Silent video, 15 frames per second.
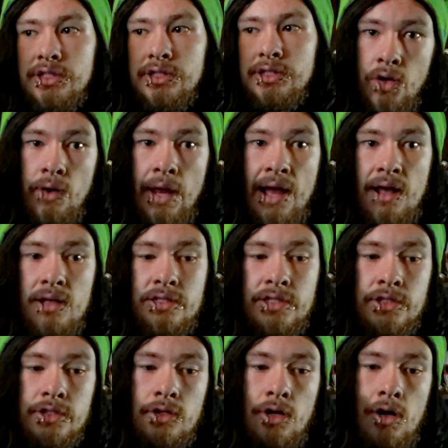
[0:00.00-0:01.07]
And
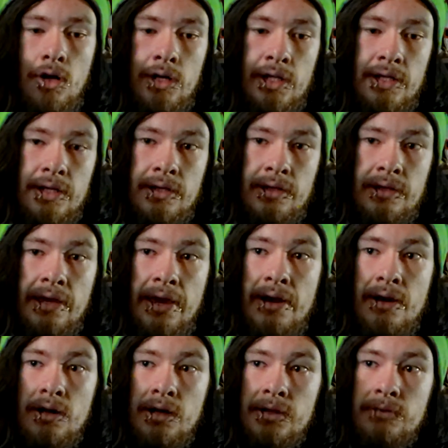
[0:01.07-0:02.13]
Allison's gone, and
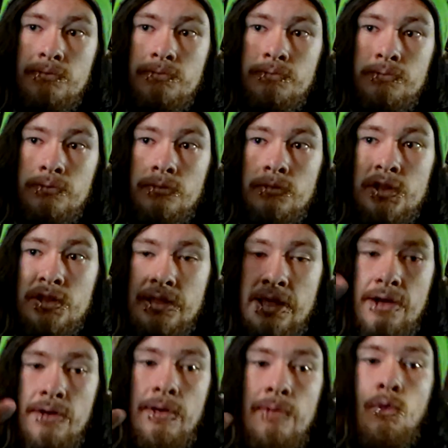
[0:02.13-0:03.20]
because
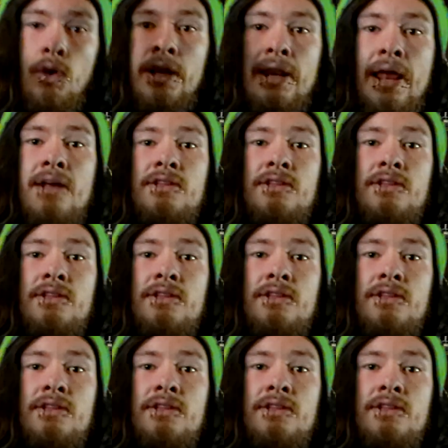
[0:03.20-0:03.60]
Karen wanted